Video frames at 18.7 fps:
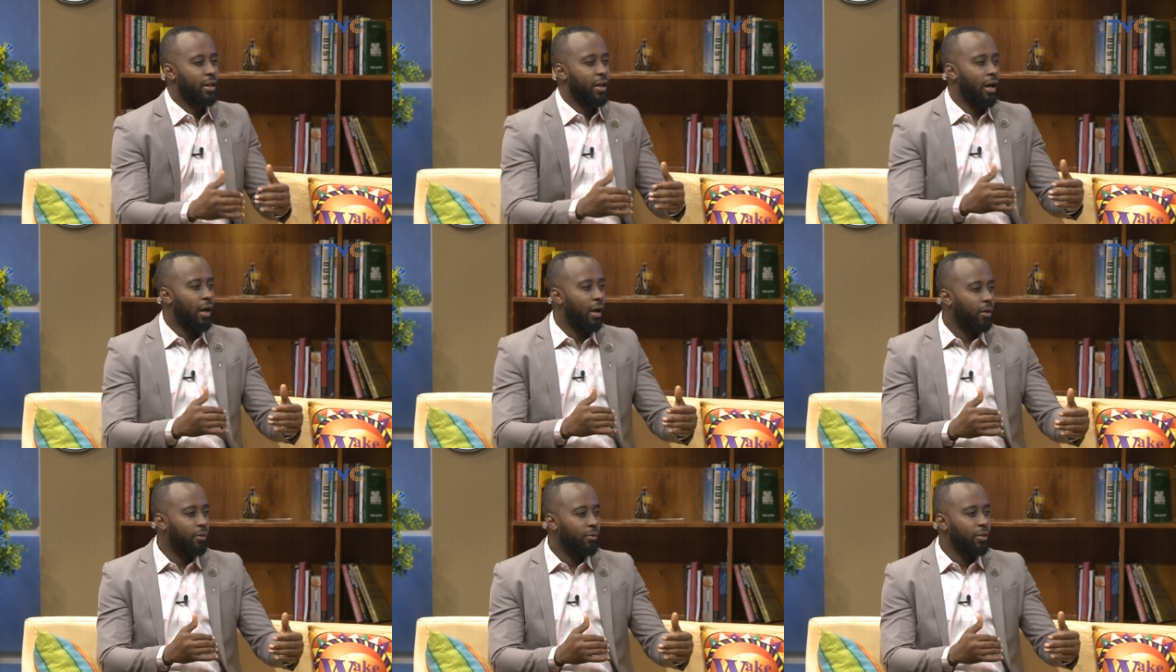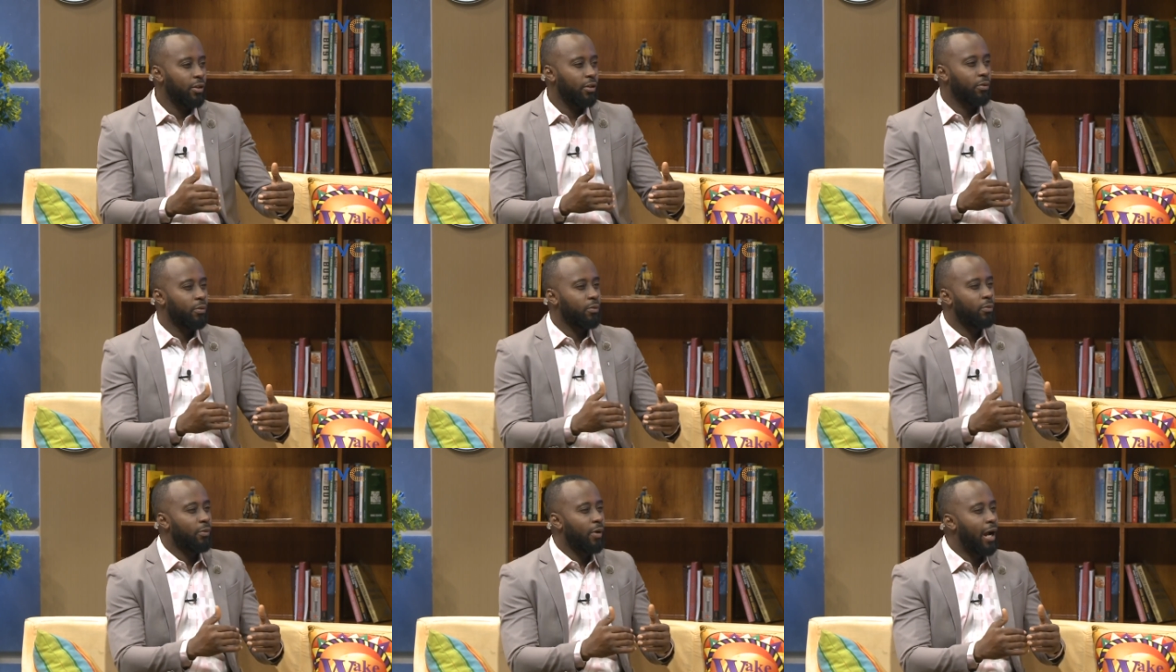How, you
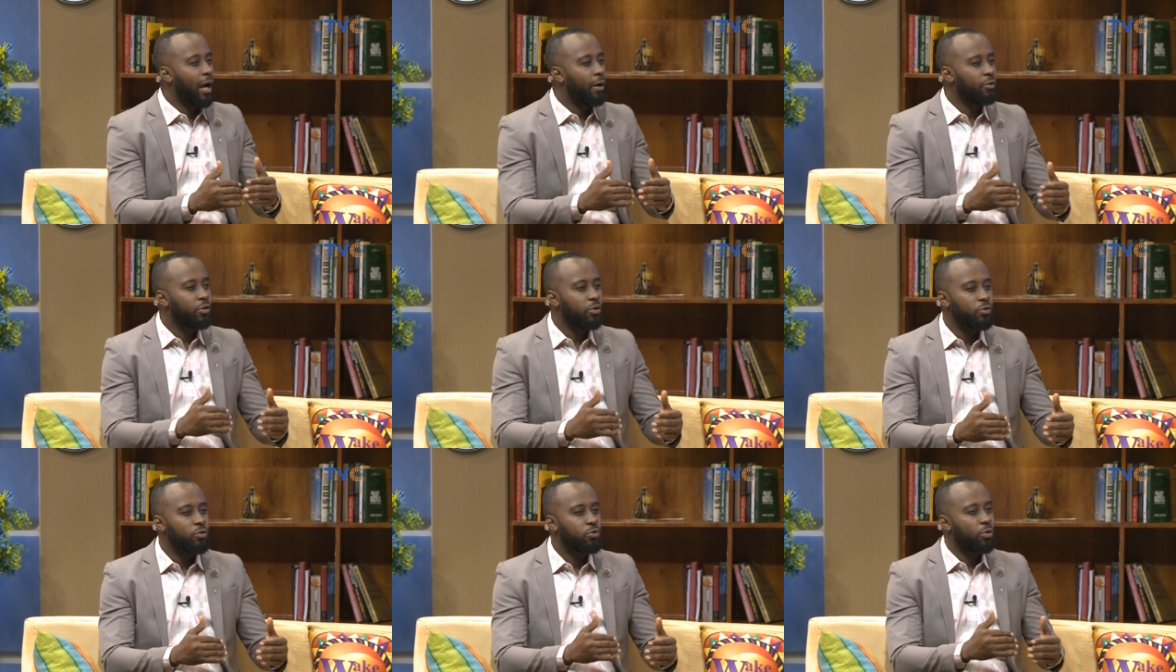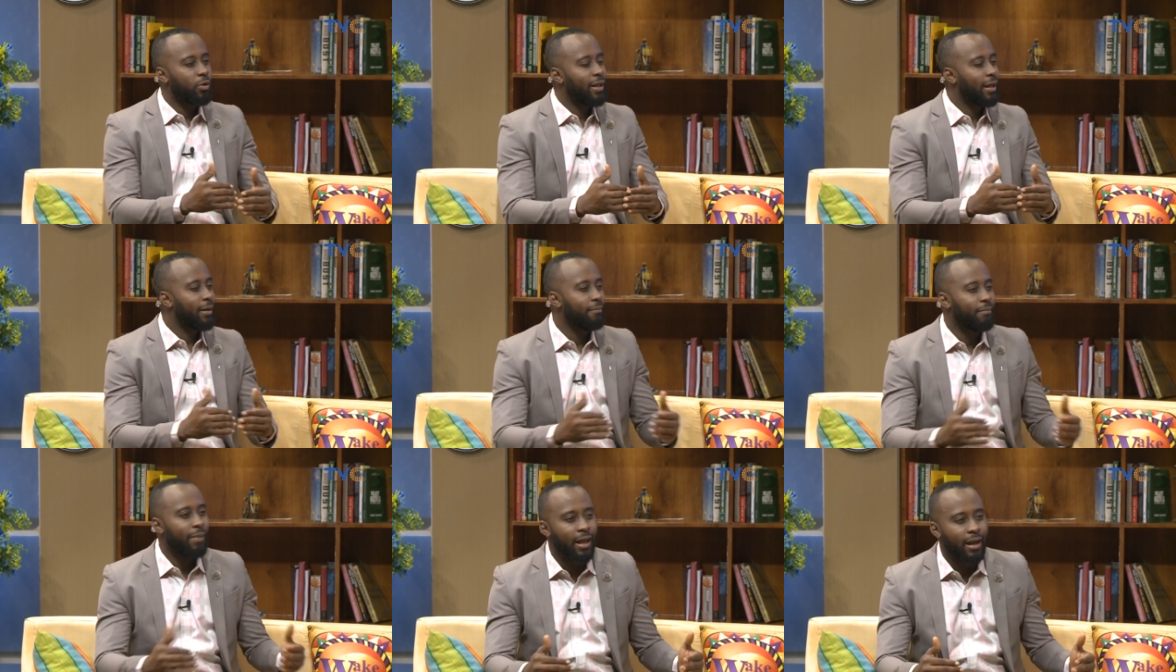know, how do you draw
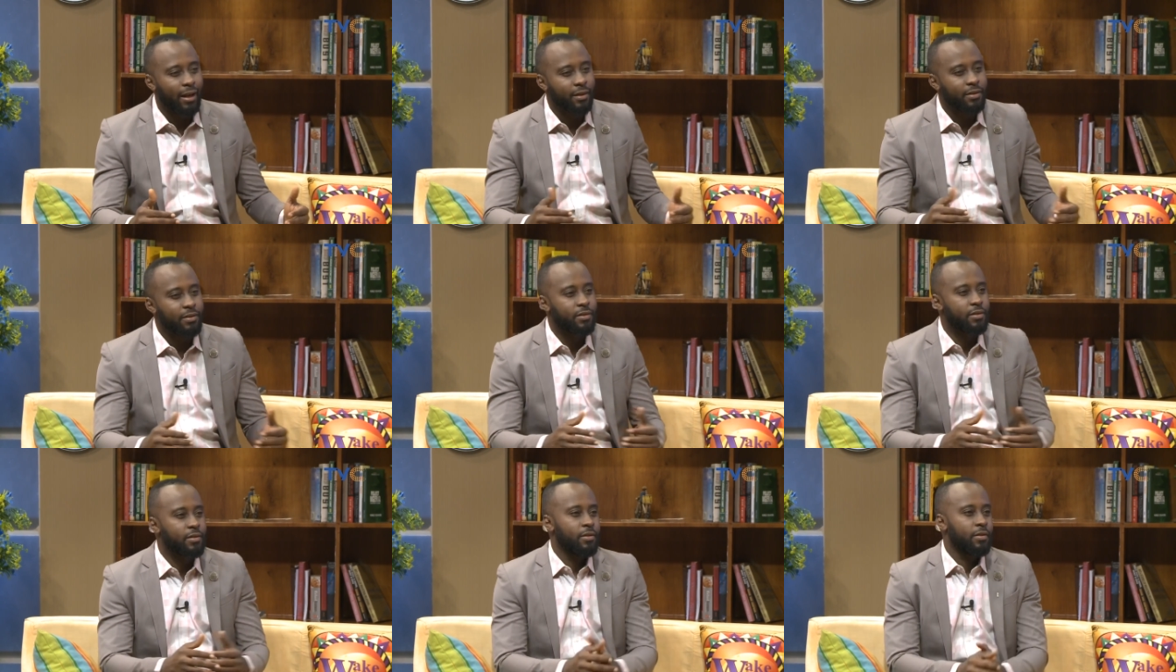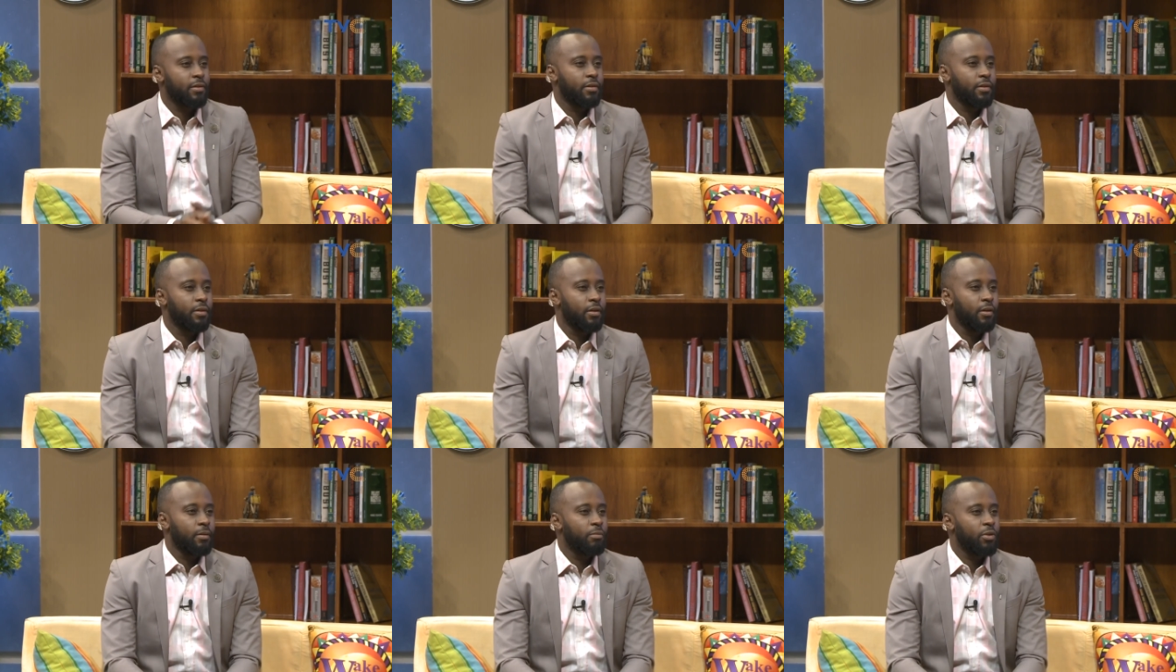that balance
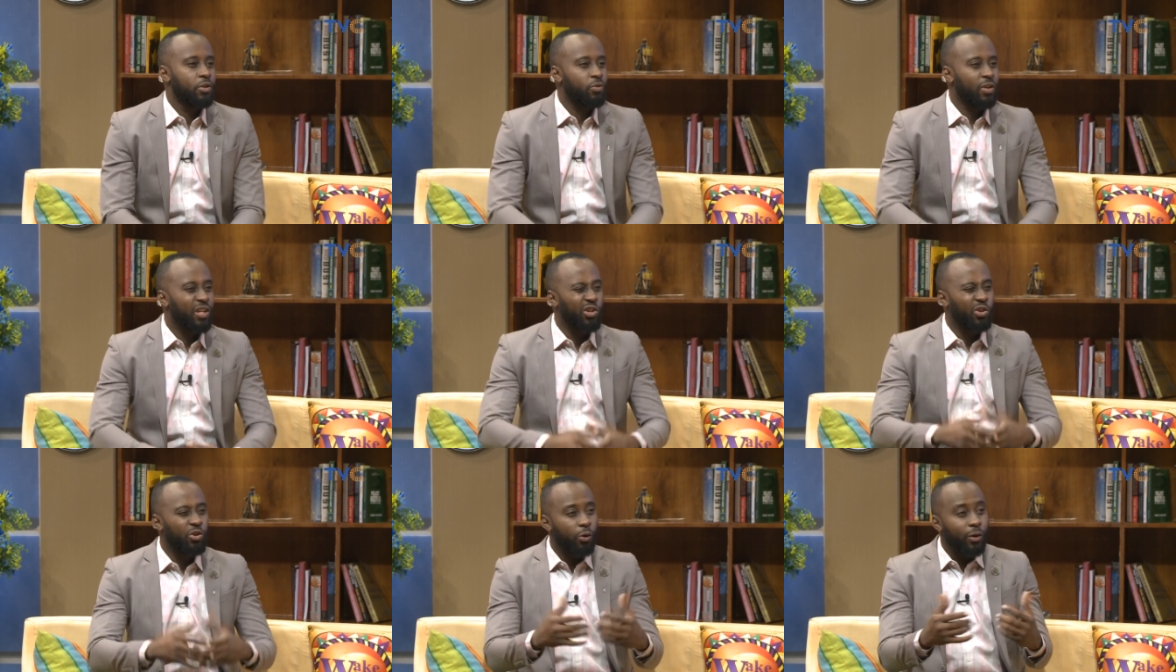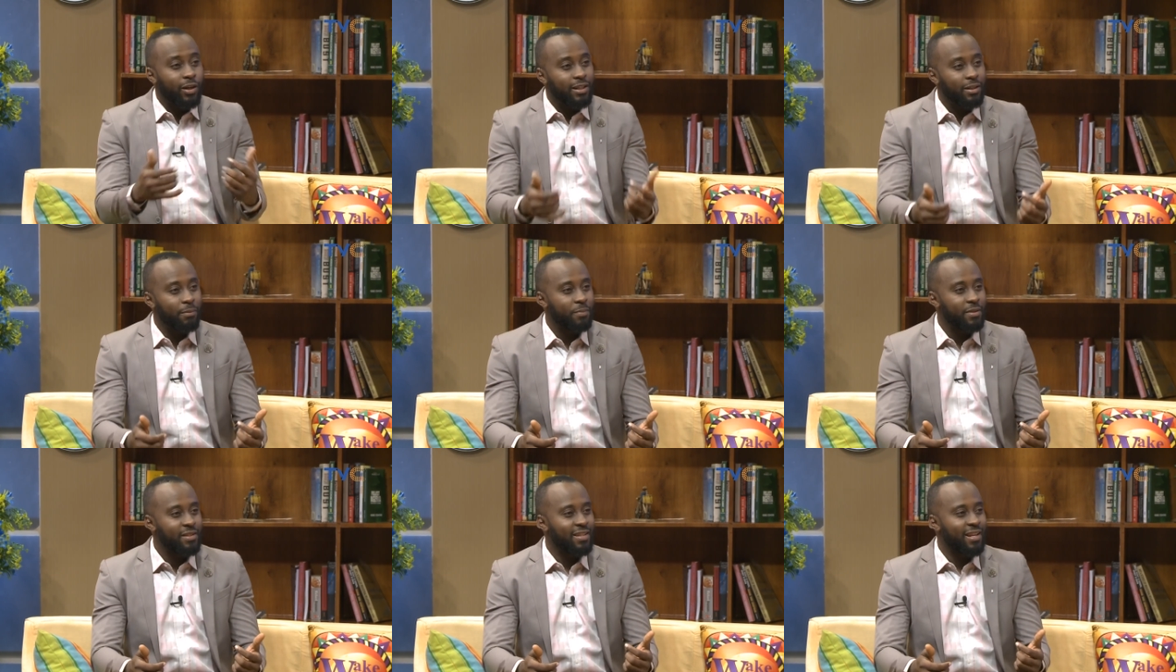between growing the
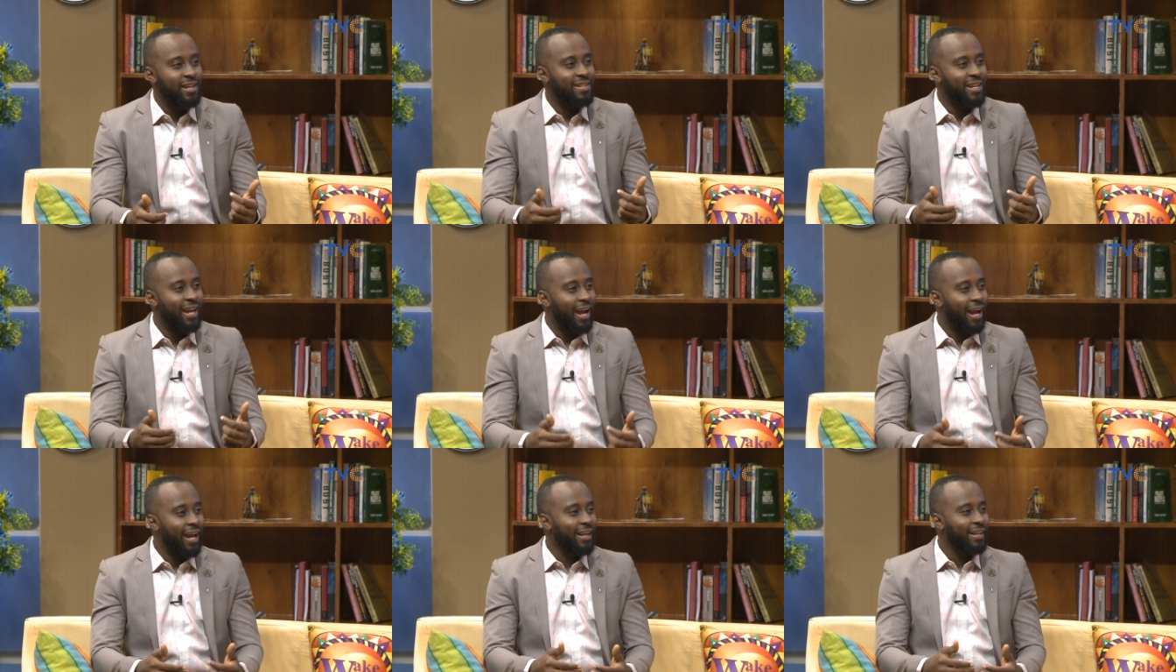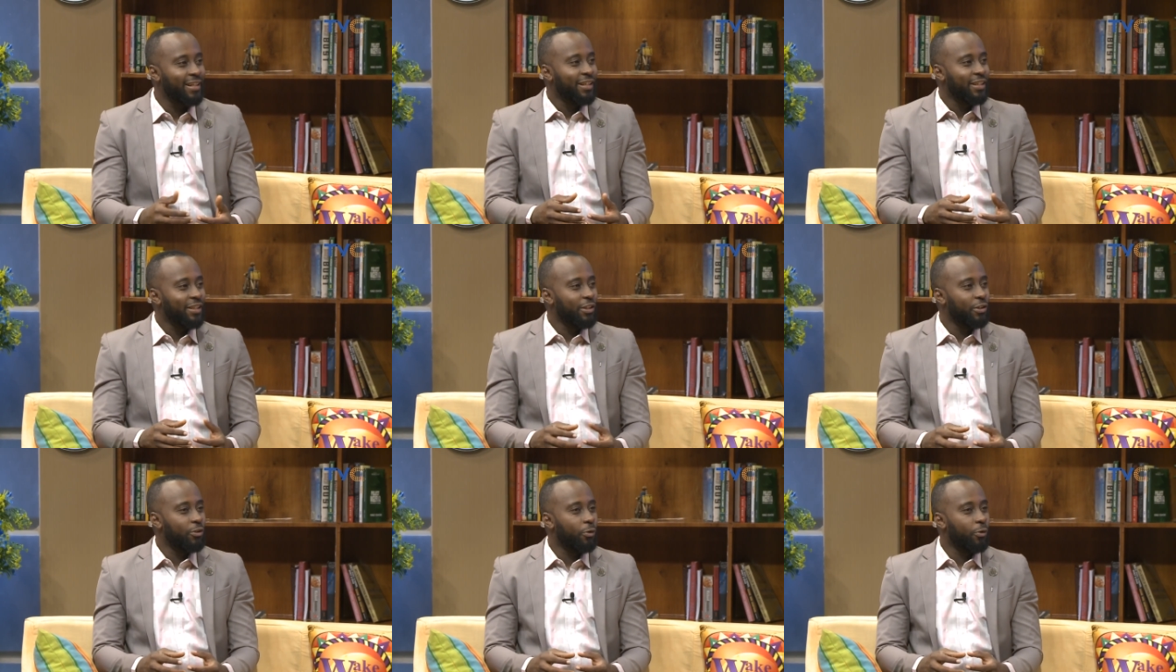business and,
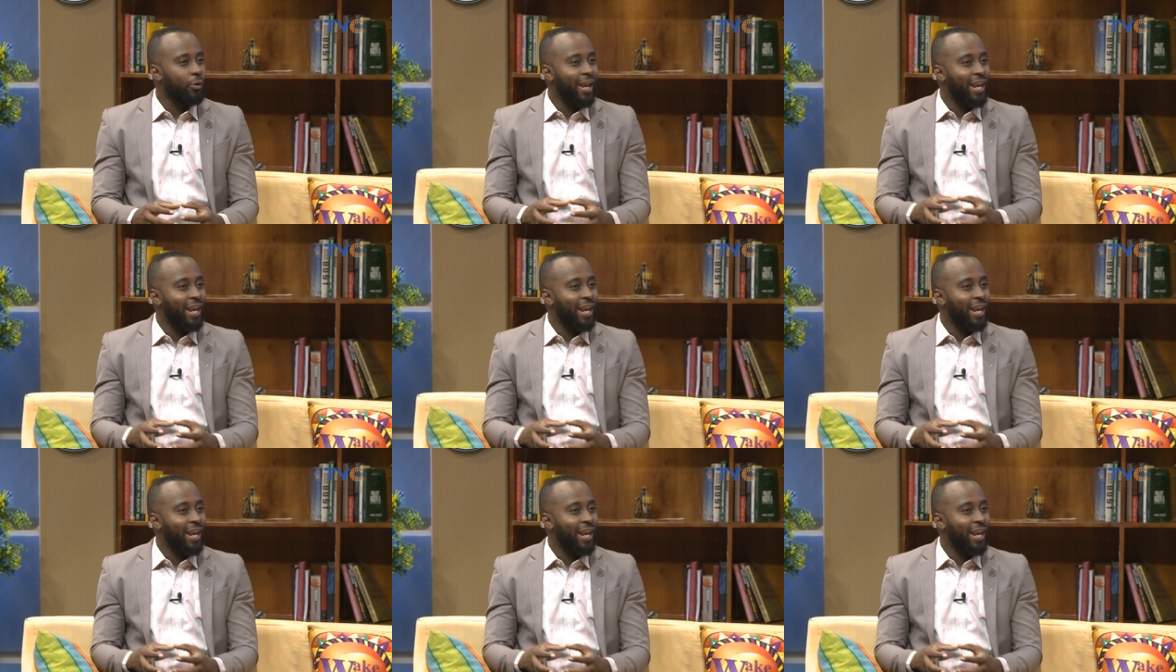you know,